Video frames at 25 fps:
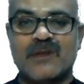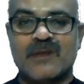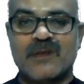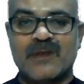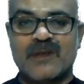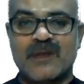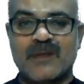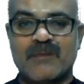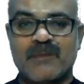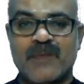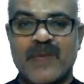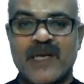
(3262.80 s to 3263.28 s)

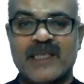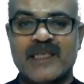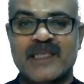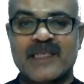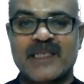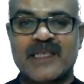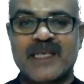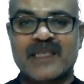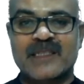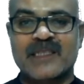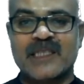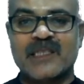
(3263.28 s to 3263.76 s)
many
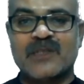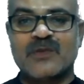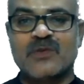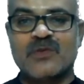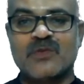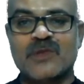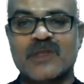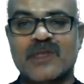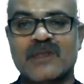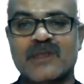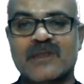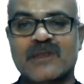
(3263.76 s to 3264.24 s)
drugs
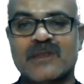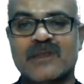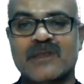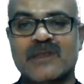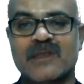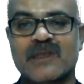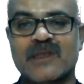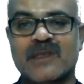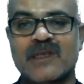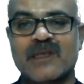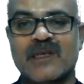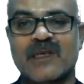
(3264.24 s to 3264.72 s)

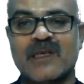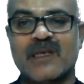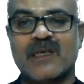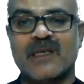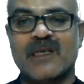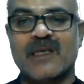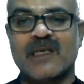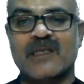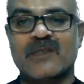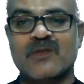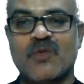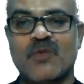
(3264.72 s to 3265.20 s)
induces
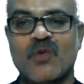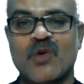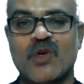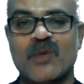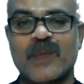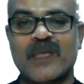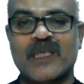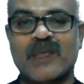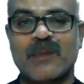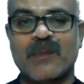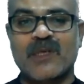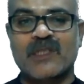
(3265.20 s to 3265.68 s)
its
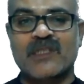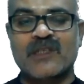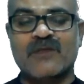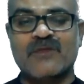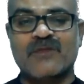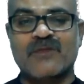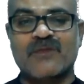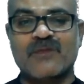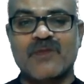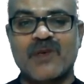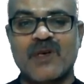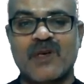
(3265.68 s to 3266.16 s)
own
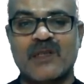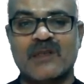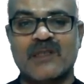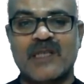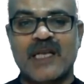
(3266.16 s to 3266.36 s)
metabolism,